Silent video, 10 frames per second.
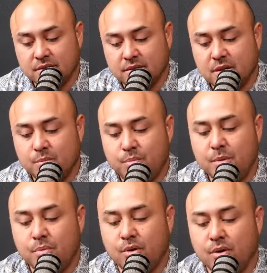
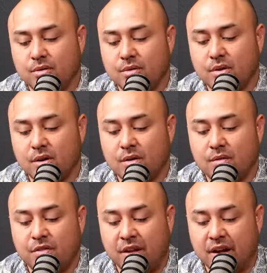people
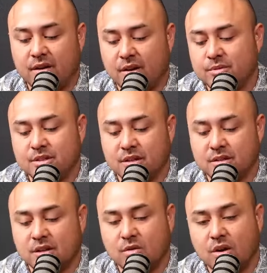think
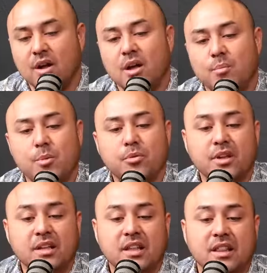
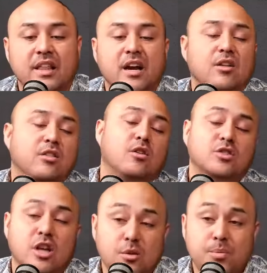that those
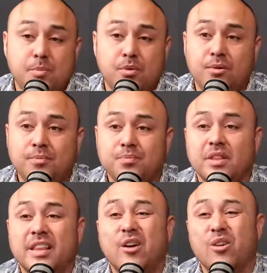other people,
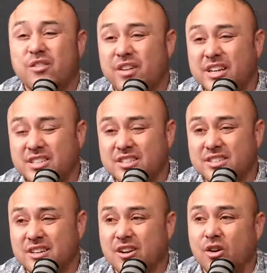their renovations are going
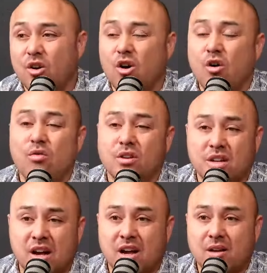to go over
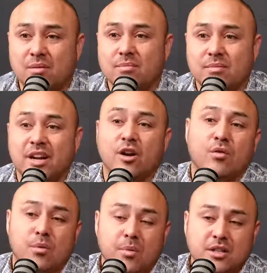time and over
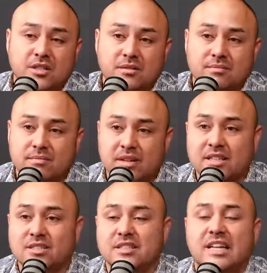budget.
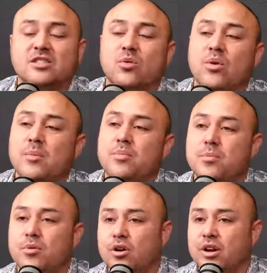That's the way
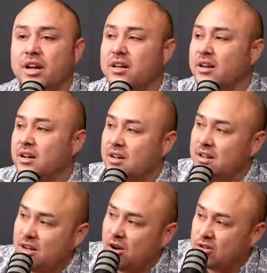people look at,
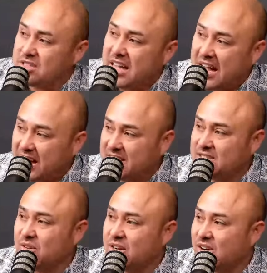oh, Sally's
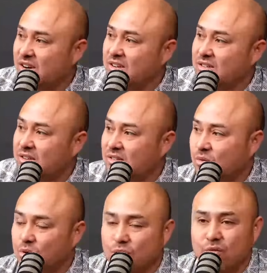doing her
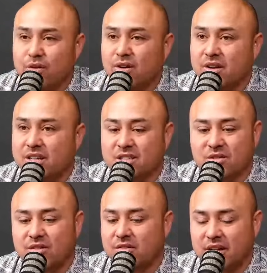roof and her kitchen,
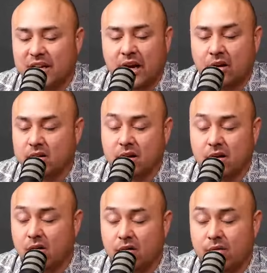whatever, guaranteed to go
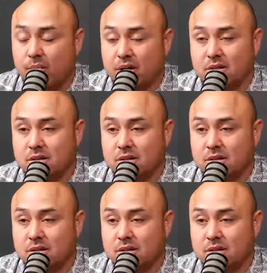over budget.